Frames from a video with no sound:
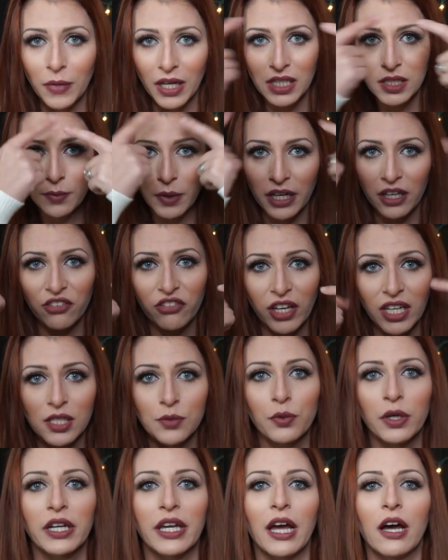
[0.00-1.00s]
makes my
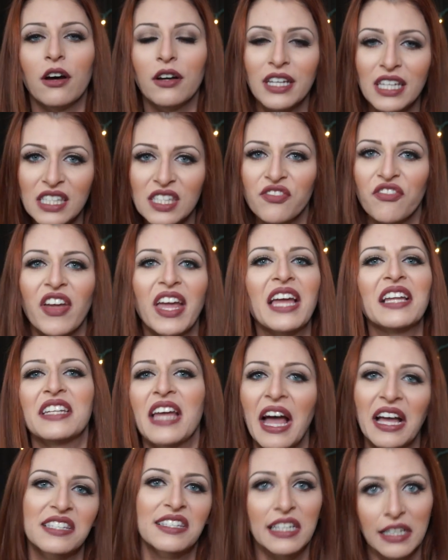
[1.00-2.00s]
face break out. It's
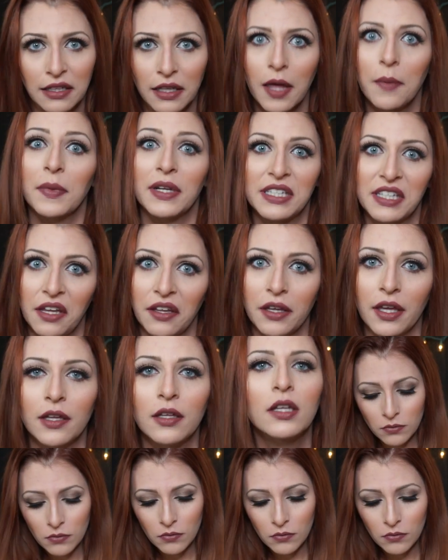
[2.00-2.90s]
fantastic, let me tell you.